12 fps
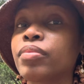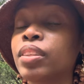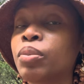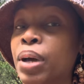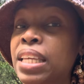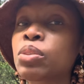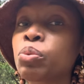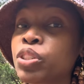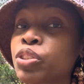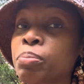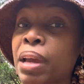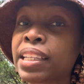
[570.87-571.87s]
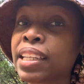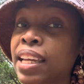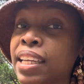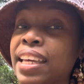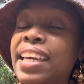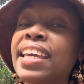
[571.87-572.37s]
The ways in which you're
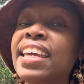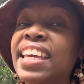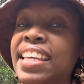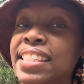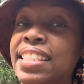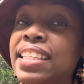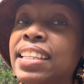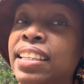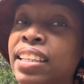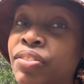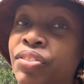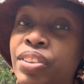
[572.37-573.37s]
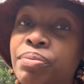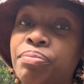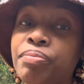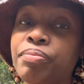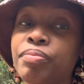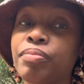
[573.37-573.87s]
magnetic, it hits different.
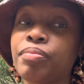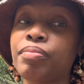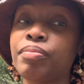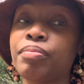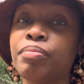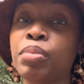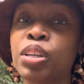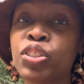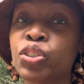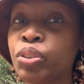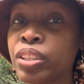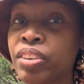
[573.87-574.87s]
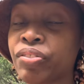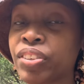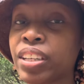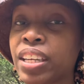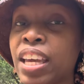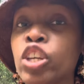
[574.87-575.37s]
Because you're
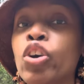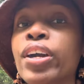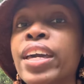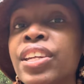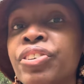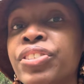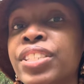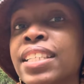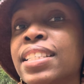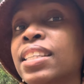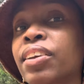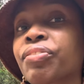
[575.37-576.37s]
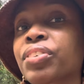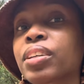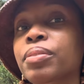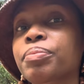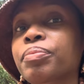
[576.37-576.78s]
different, and your energy is different.